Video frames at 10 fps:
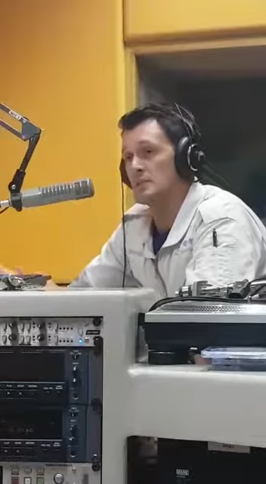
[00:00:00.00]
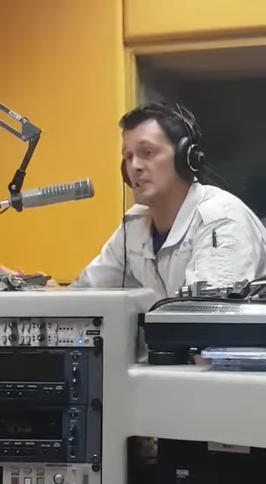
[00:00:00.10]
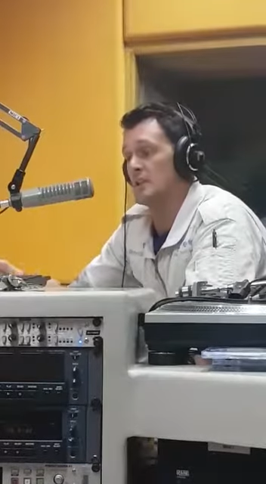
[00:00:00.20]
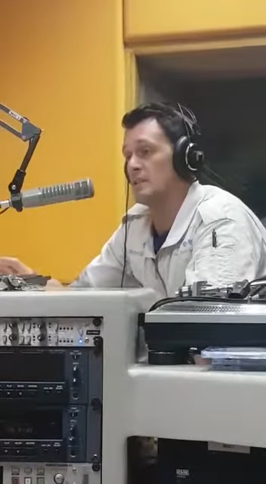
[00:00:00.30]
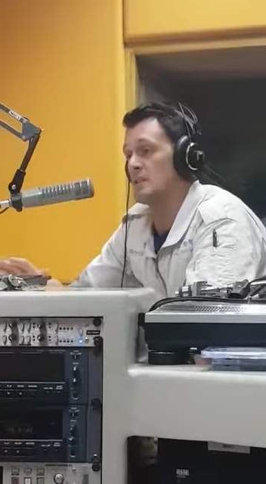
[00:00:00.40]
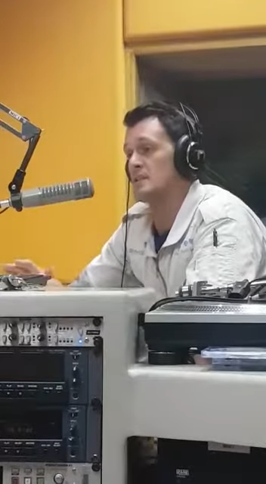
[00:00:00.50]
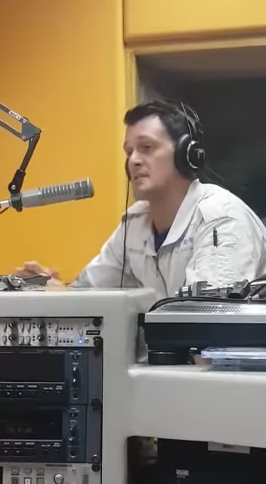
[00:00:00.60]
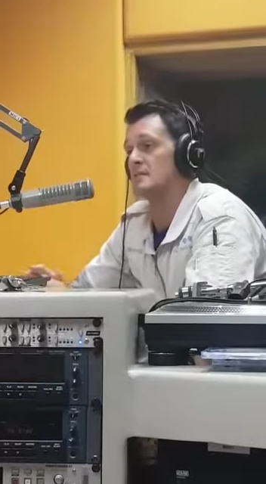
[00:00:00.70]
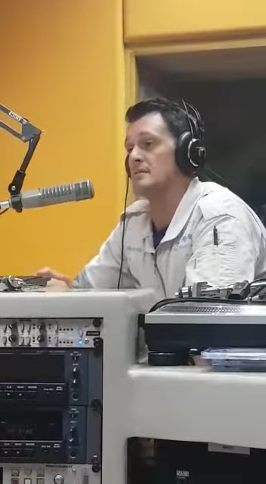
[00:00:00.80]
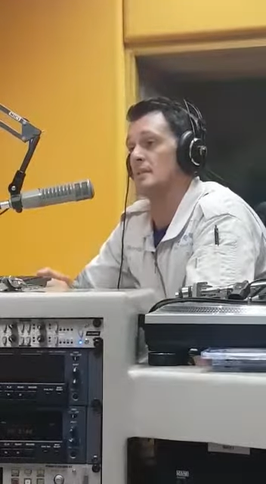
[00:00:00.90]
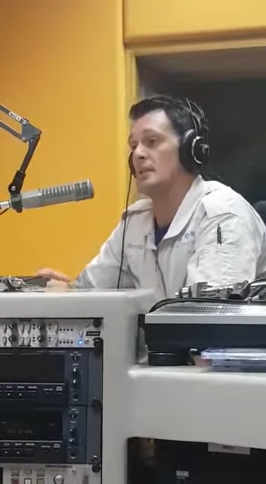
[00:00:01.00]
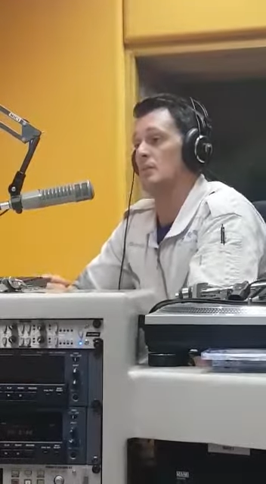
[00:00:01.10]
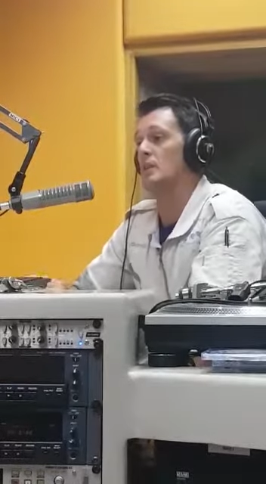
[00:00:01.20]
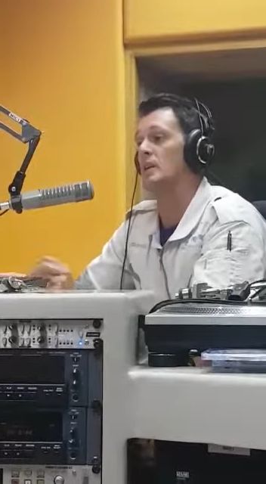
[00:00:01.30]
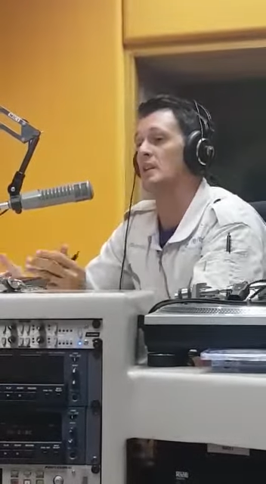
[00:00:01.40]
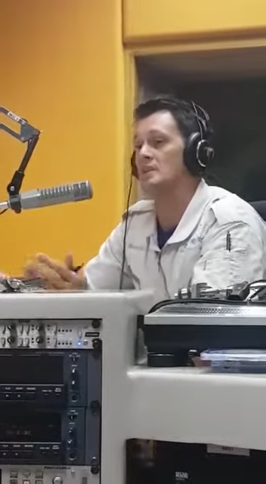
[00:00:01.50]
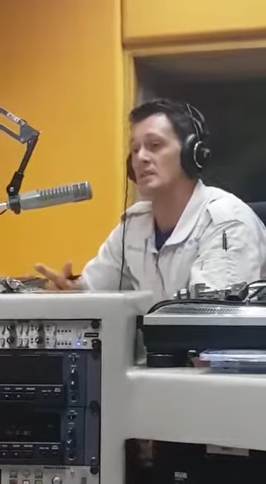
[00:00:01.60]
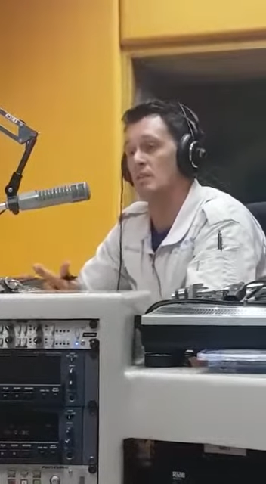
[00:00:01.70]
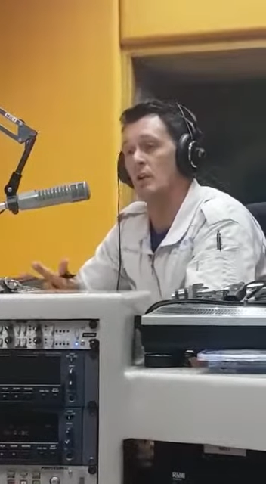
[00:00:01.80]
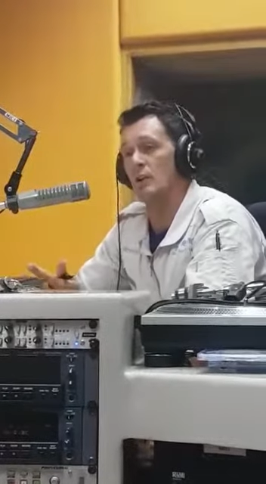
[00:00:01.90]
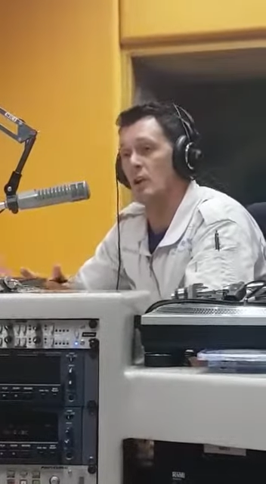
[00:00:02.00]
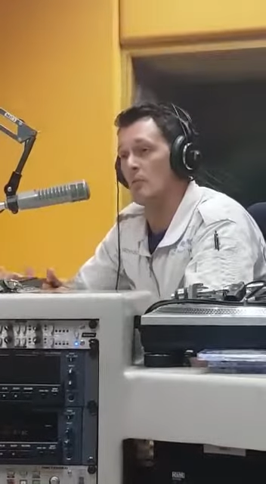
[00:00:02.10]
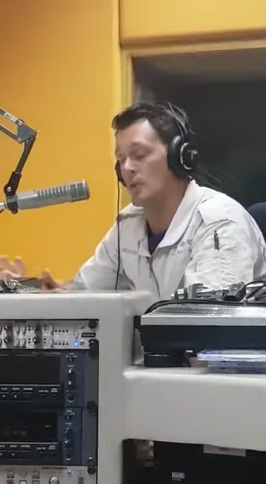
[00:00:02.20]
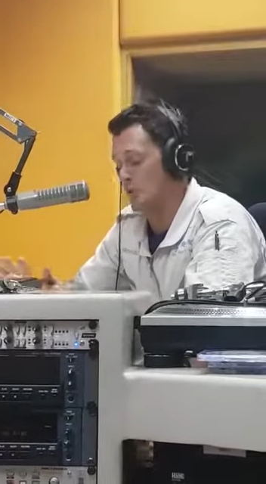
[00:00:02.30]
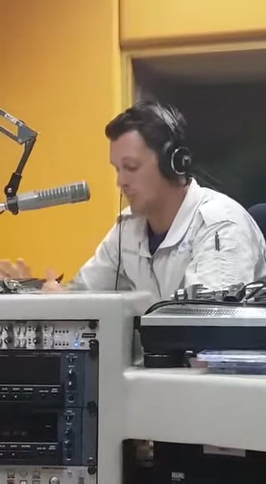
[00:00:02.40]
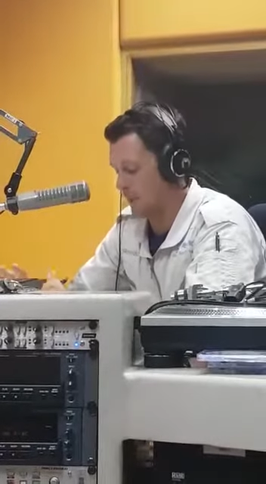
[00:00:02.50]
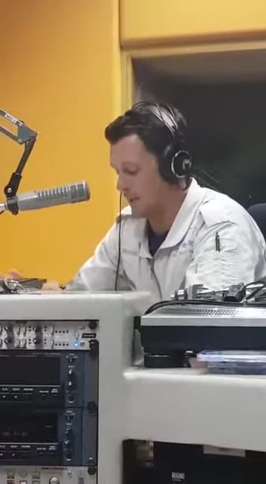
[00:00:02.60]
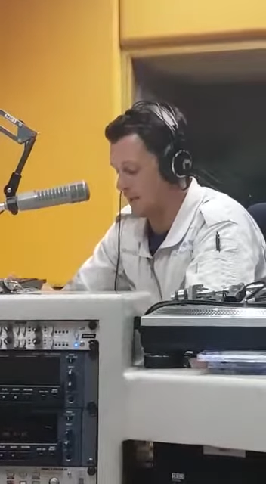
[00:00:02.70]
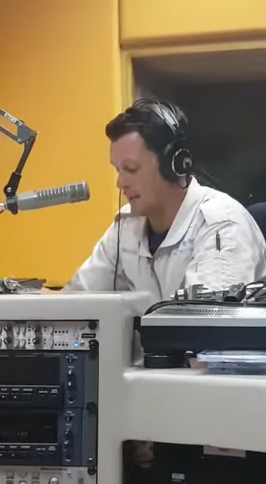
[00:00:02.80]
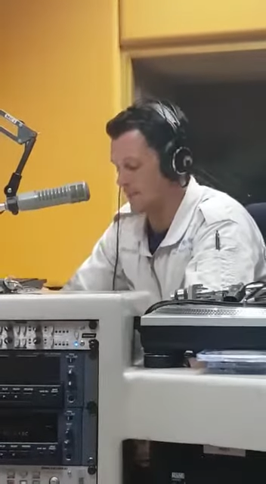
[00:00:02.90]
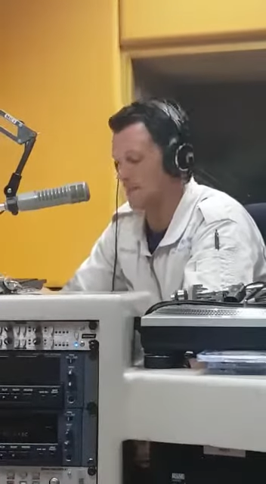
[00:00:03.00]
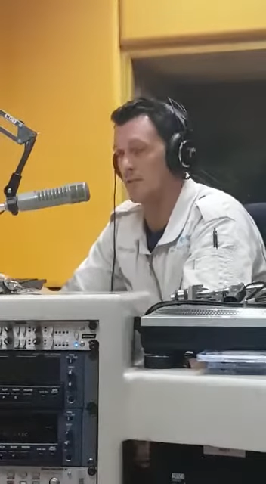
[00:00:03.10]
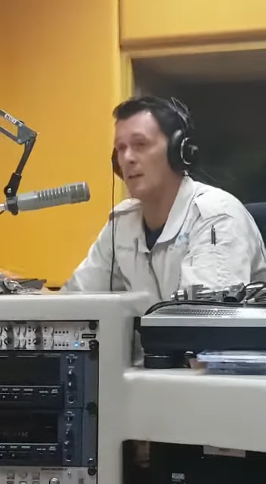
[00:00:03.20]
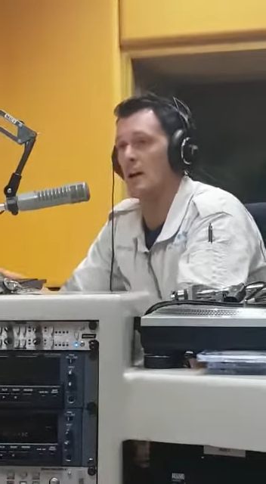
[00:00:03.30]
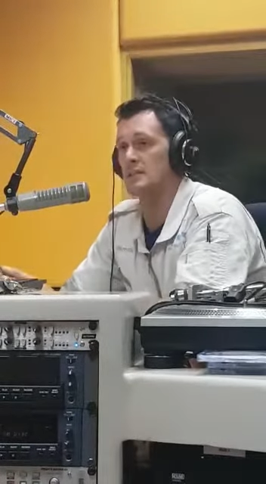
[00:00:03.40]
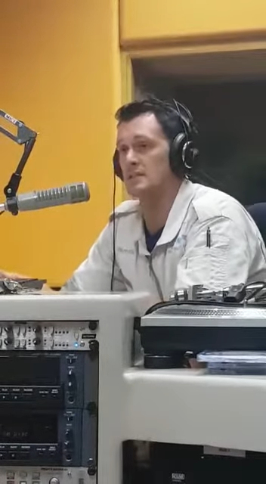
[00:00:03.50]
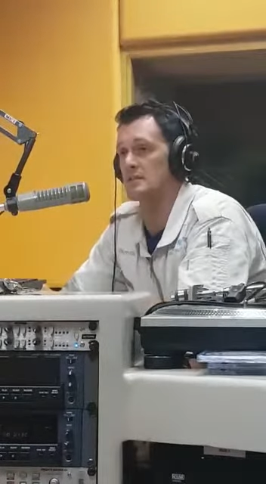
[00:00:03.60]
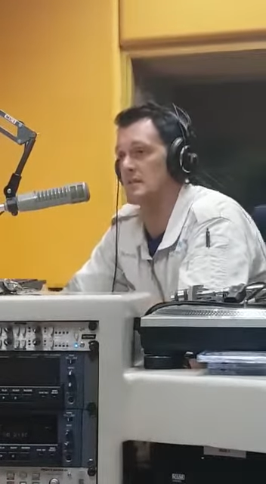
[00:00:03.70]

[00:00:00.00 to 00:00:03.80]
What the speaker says: CFA is weakness in the one arm when you compare left and right.